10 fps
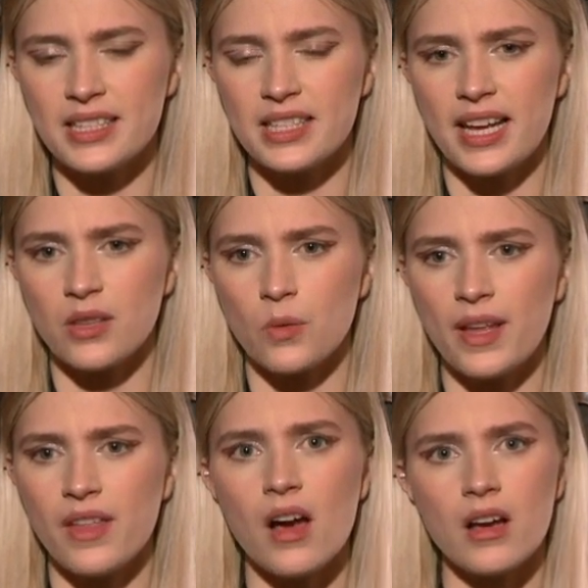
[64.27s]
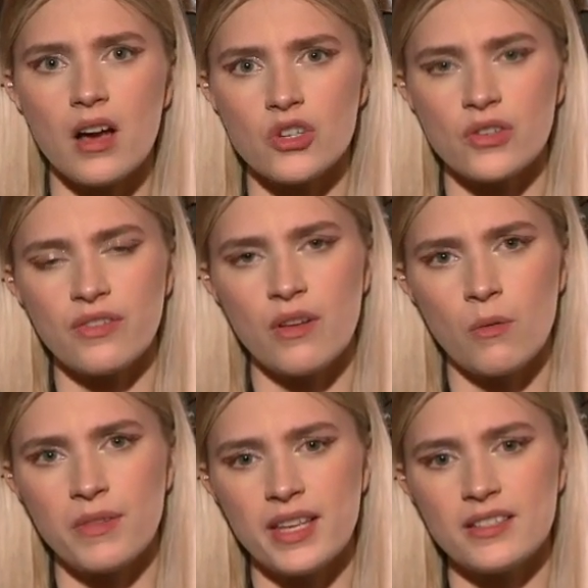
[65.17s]
it's like the way that Arkasha
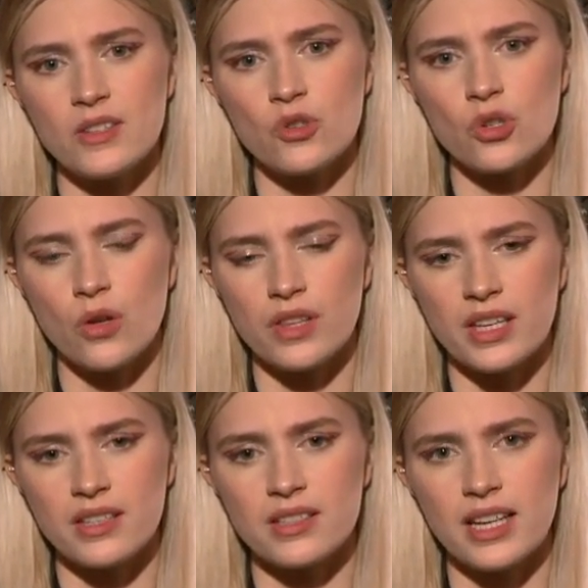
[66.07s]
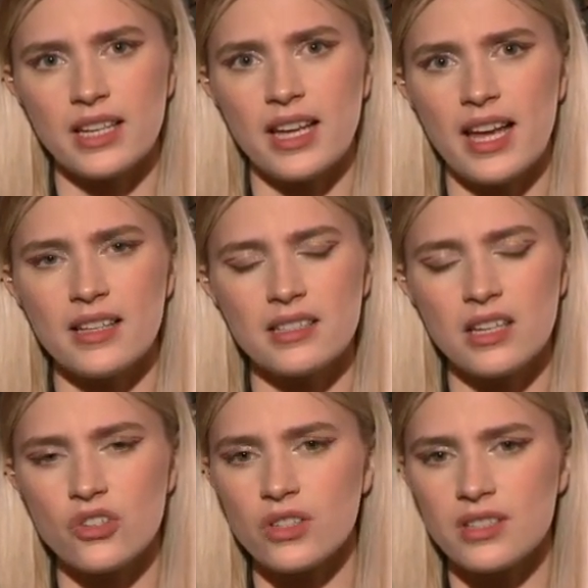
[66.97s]
filmed this and shot this it, it has
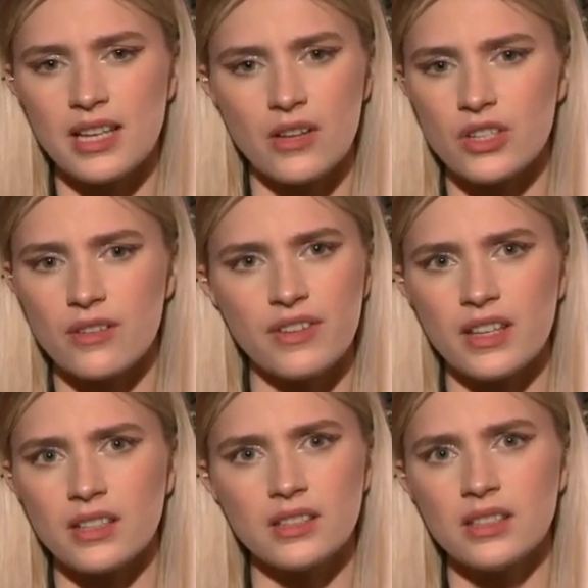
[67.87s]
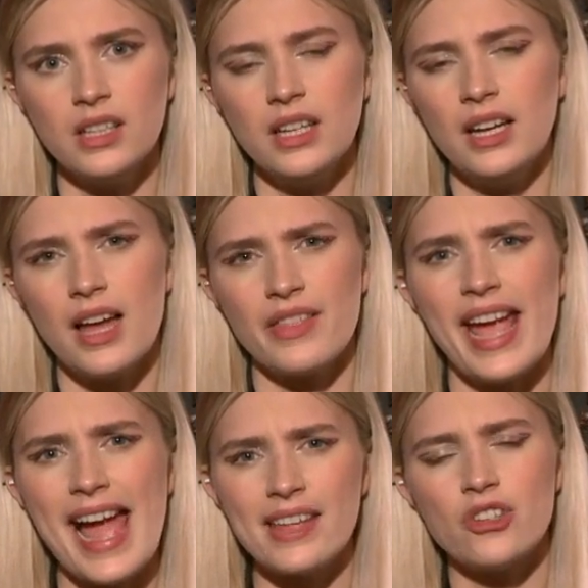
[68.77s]
such a nostalgic feel and
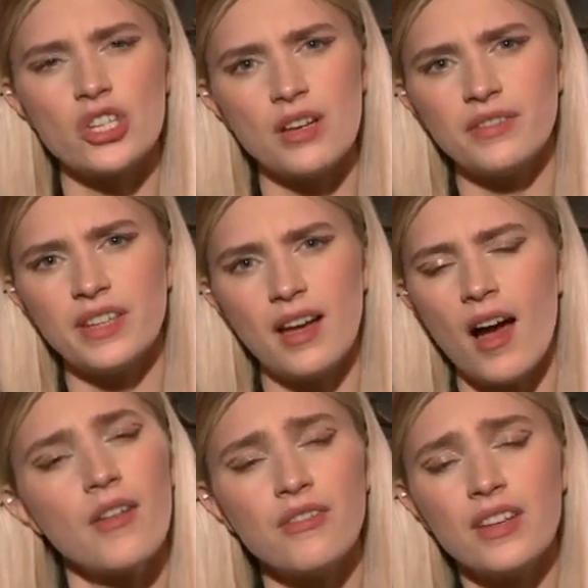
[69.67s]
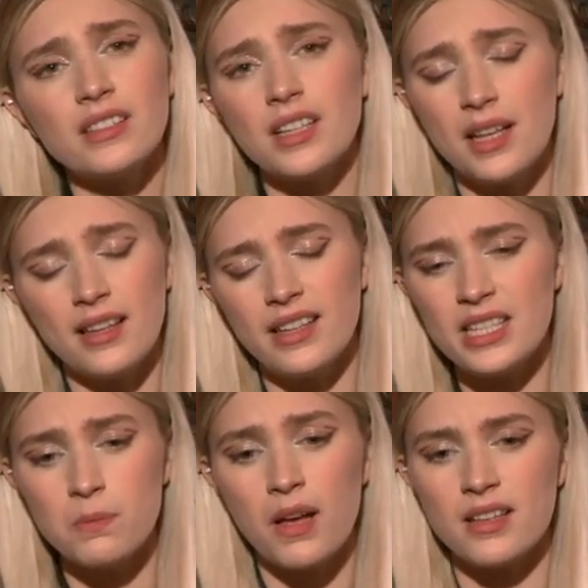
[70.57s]
the energy of it i feel at
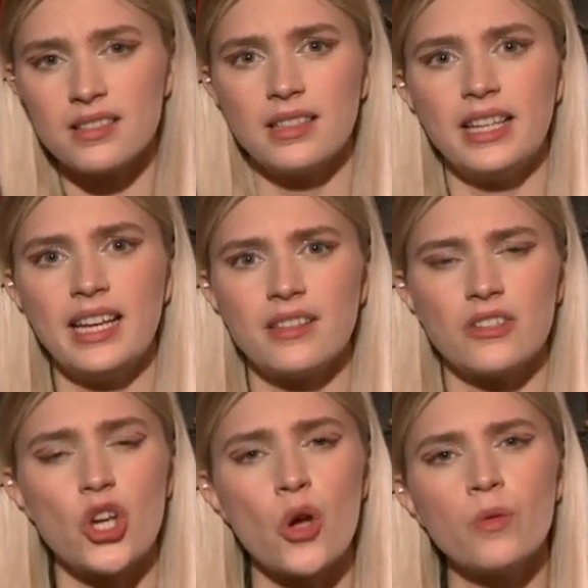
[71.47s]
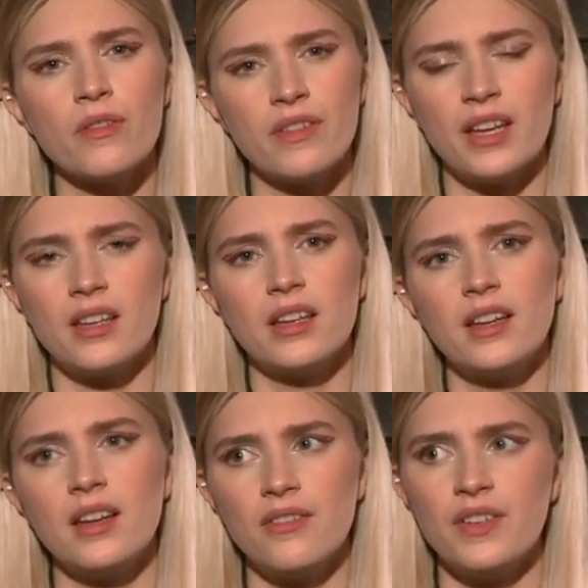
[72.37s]
least personally and the tone of it
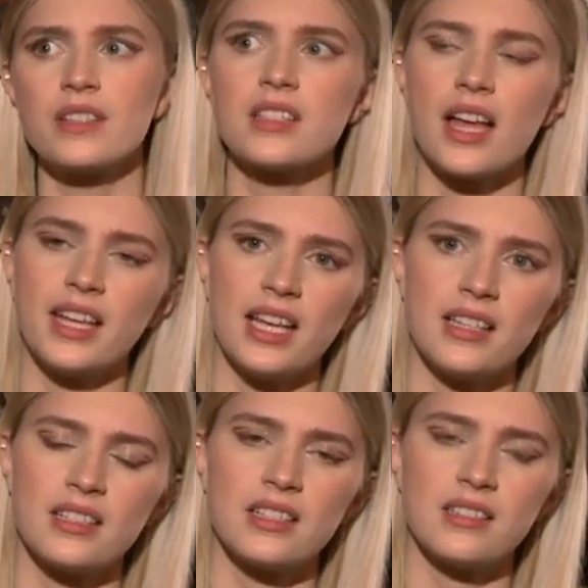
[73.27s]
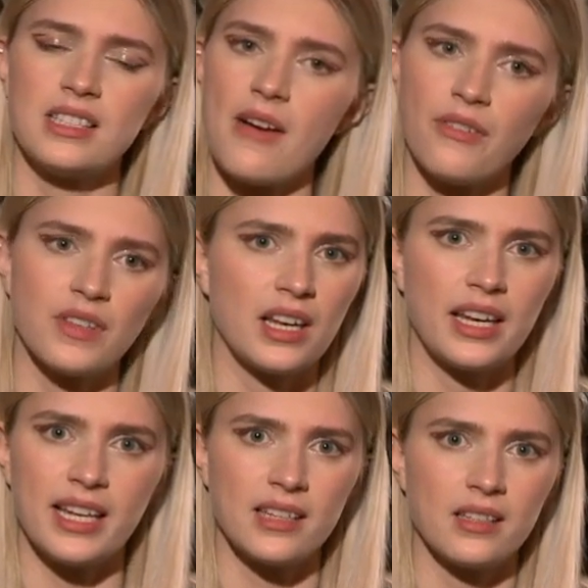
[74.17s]
feels like it's
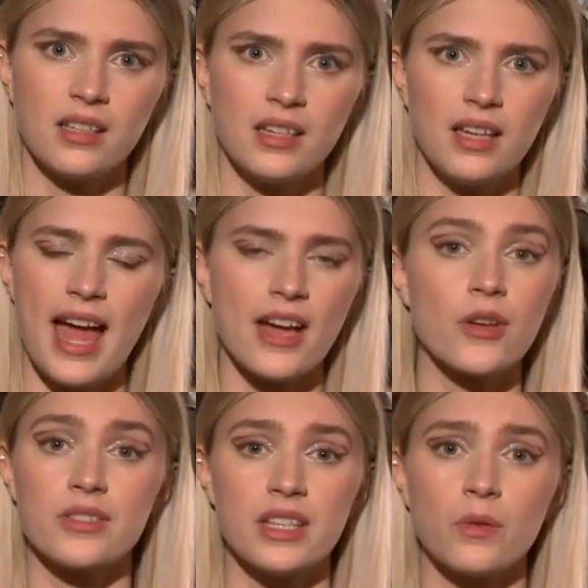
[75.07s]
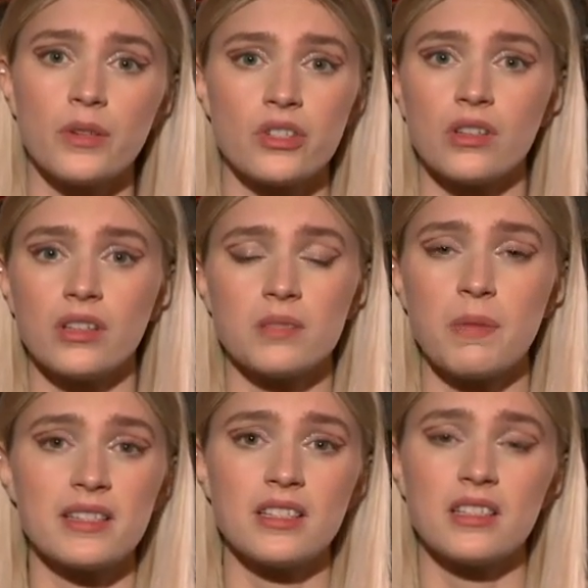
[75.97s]
definitely echoes the original as
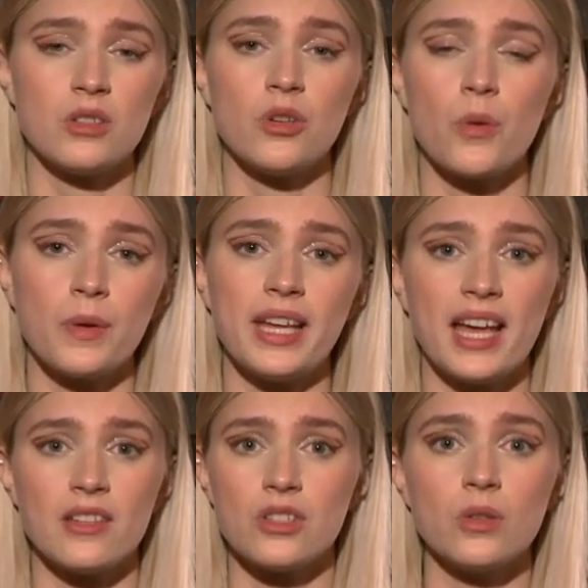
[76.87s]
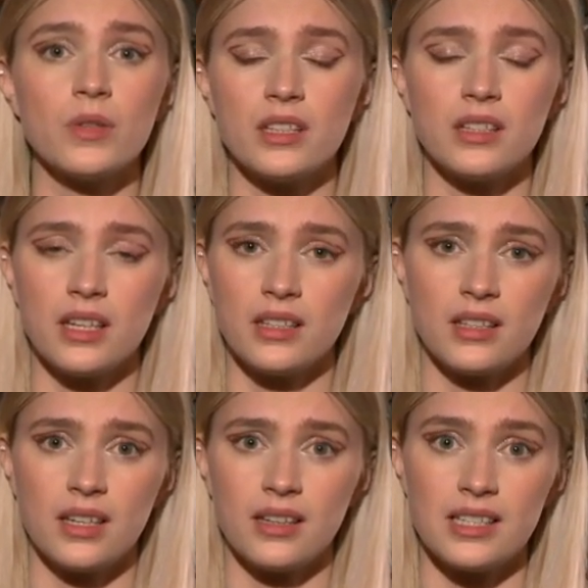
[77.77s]
best as you know we can do in
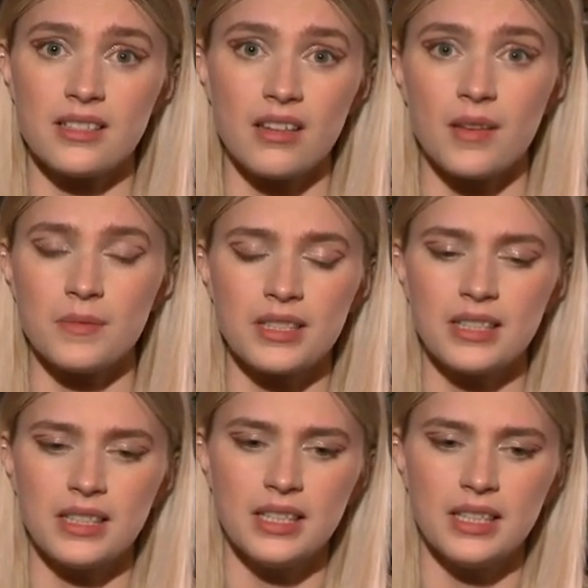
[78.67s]
in, in these times